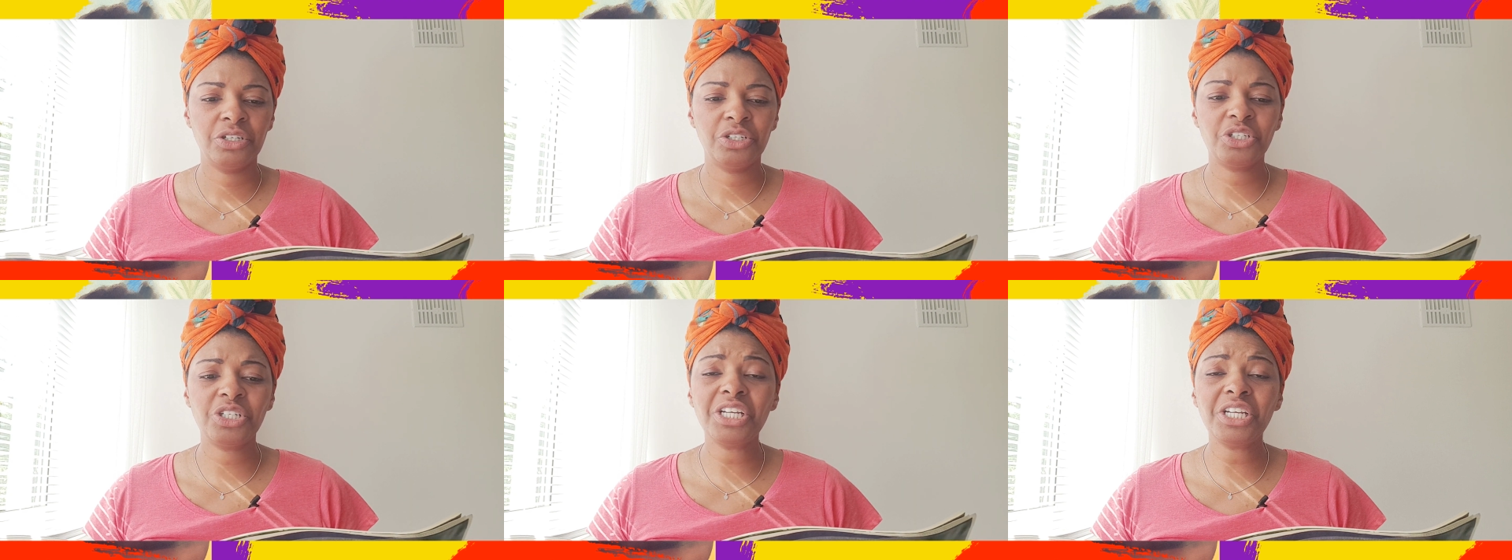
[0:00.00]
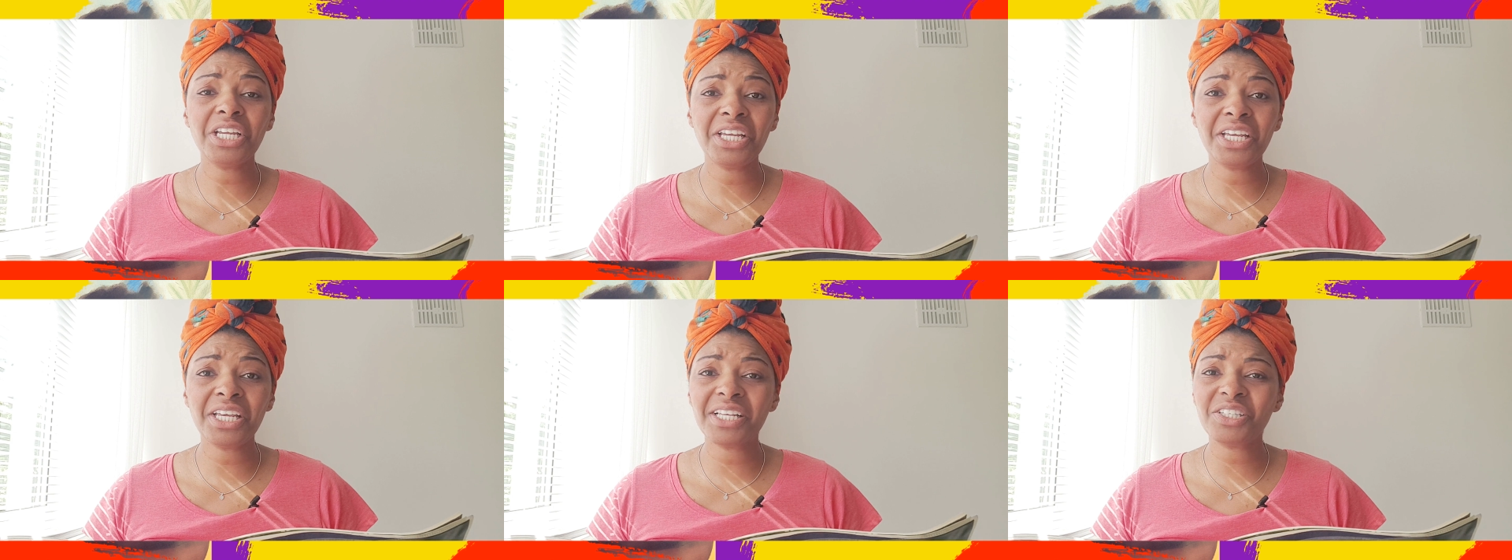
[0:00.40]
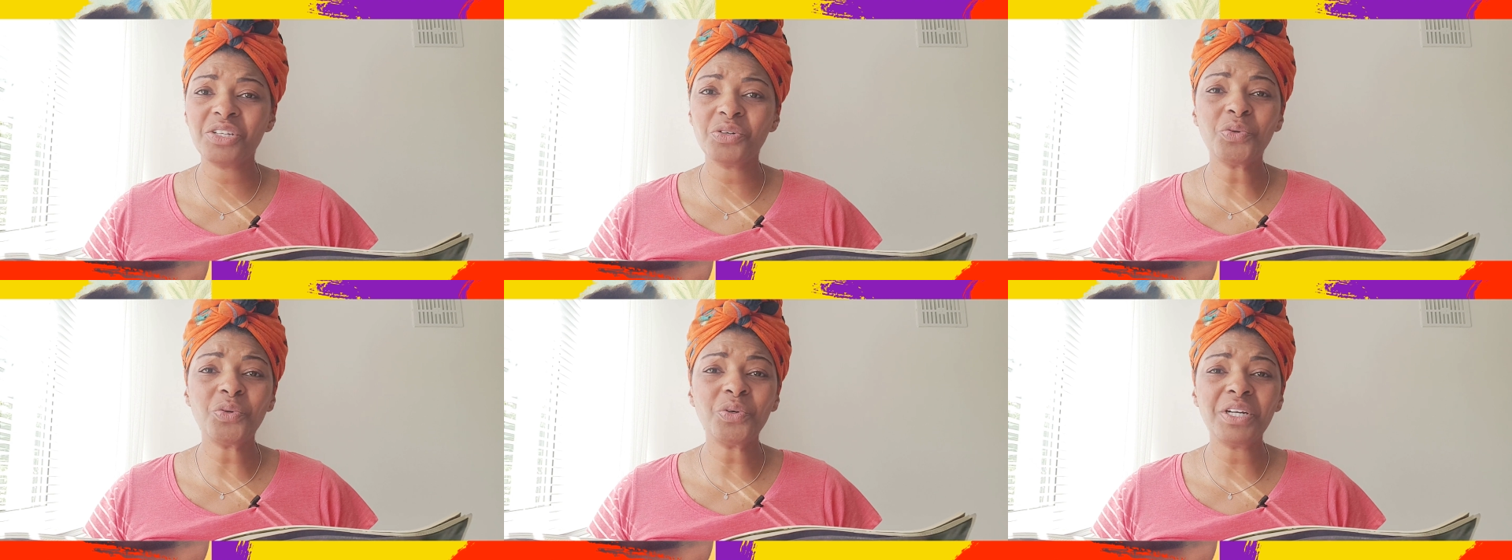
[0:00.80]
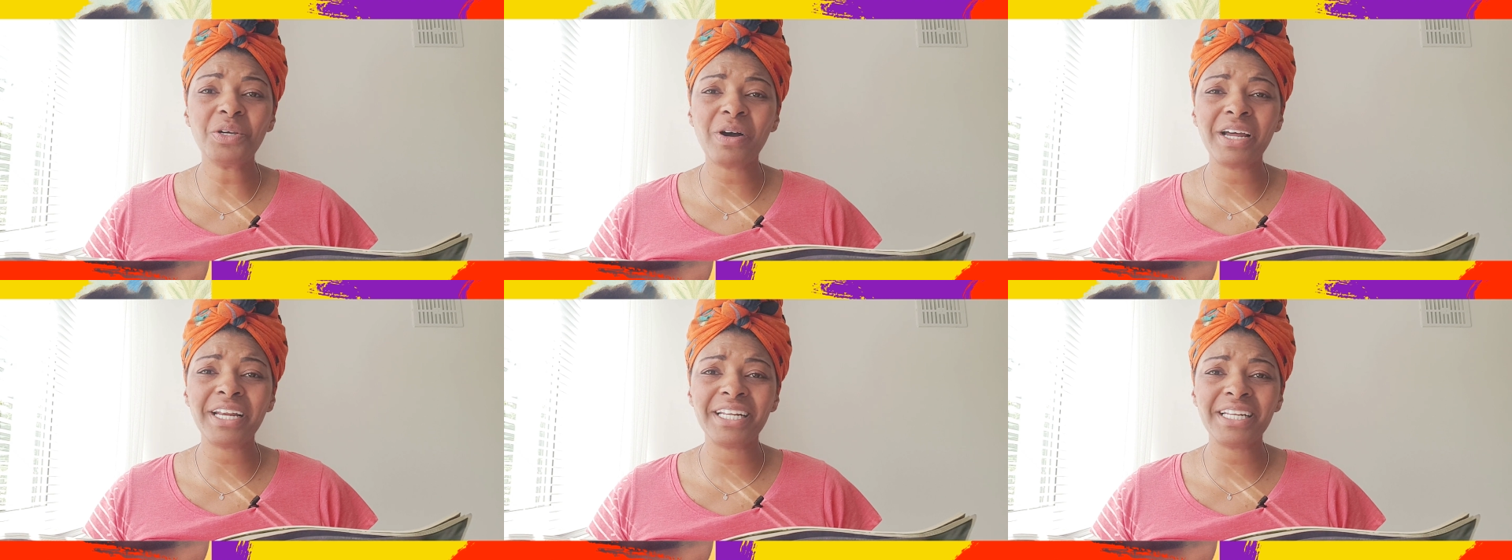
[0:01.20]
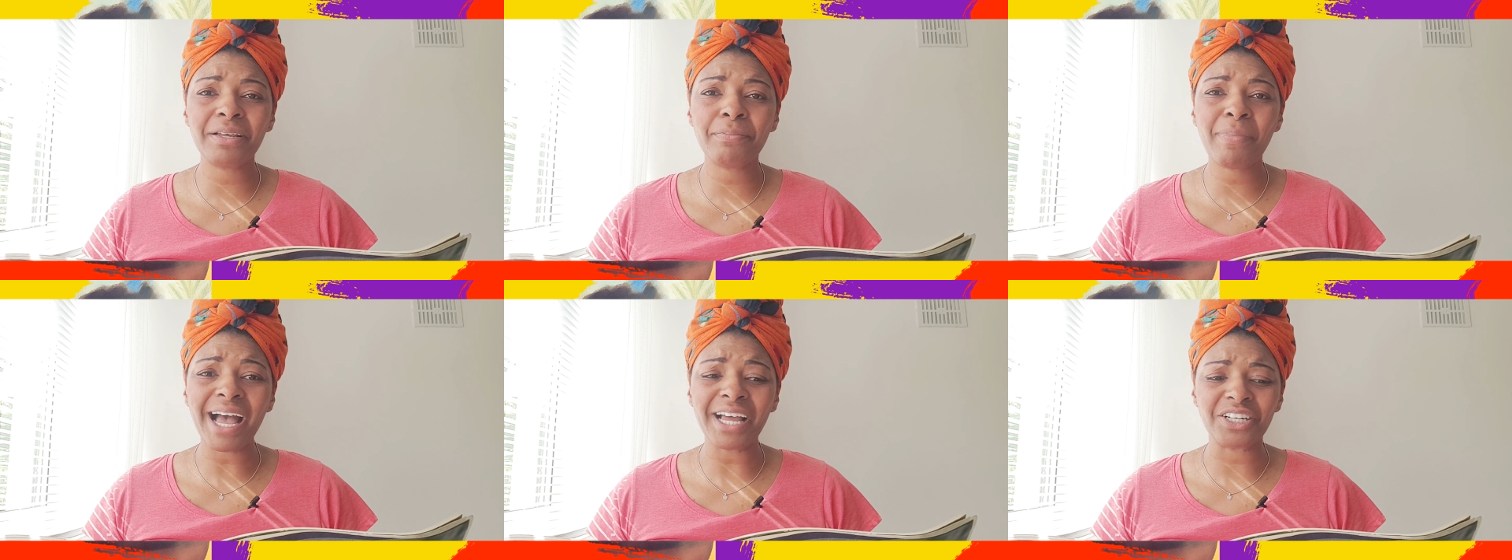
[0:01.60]
She is the only one in the
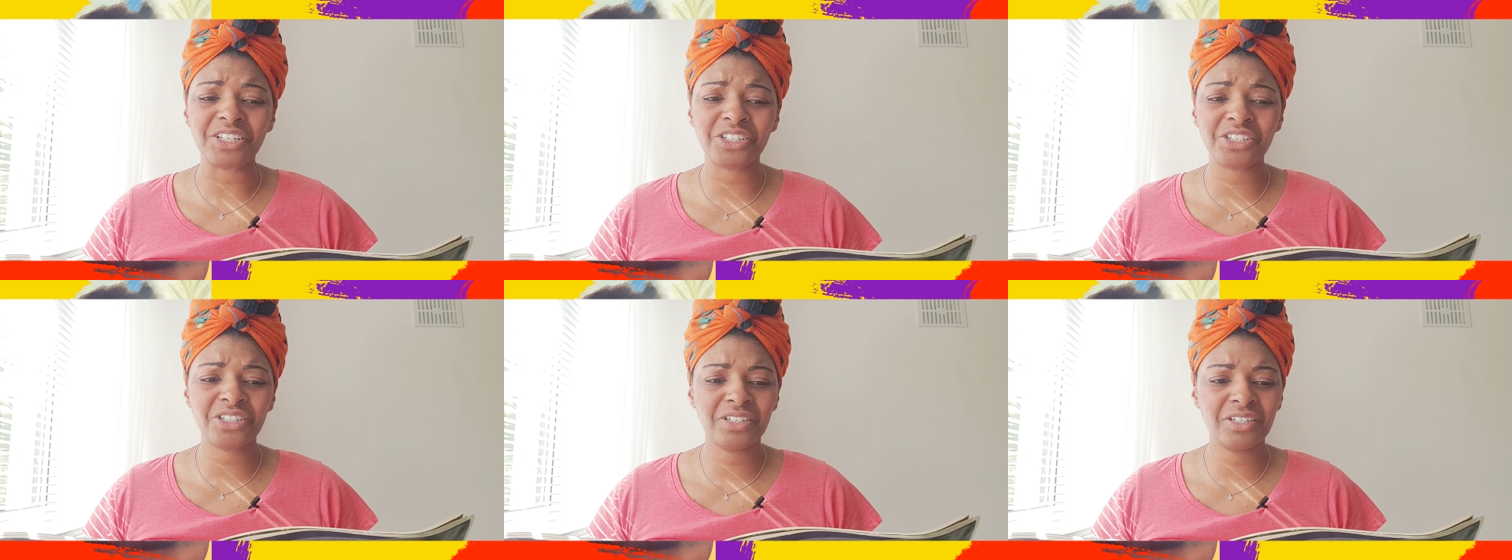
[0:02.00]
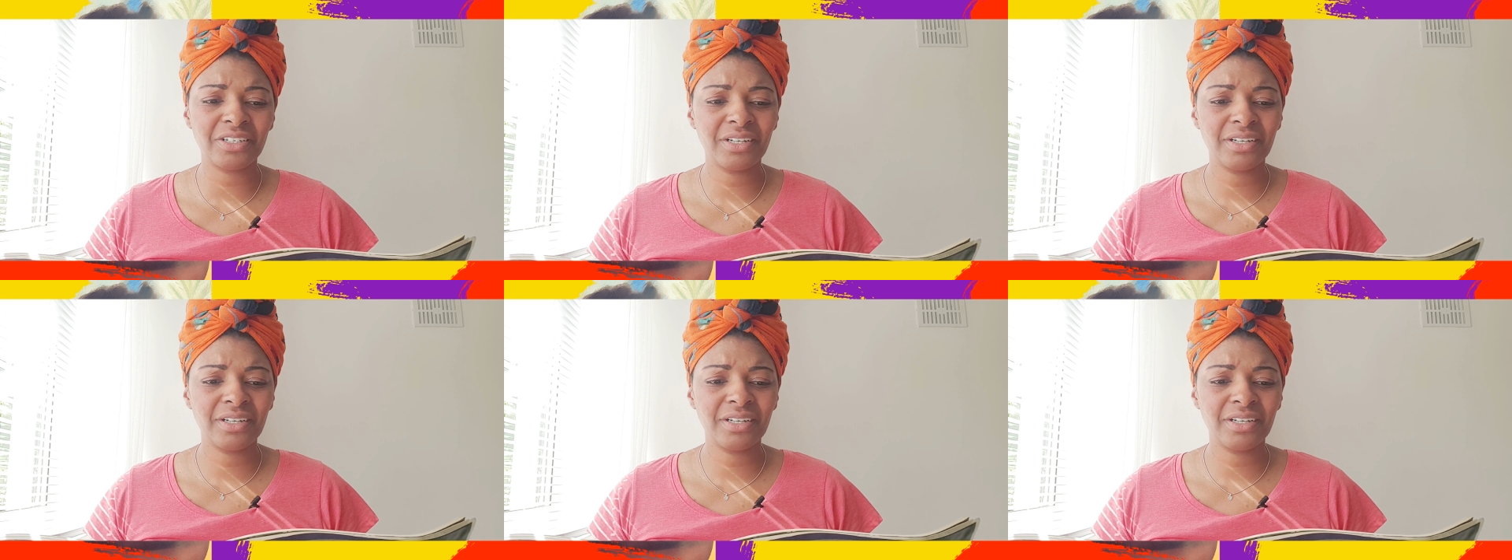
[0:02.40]
batch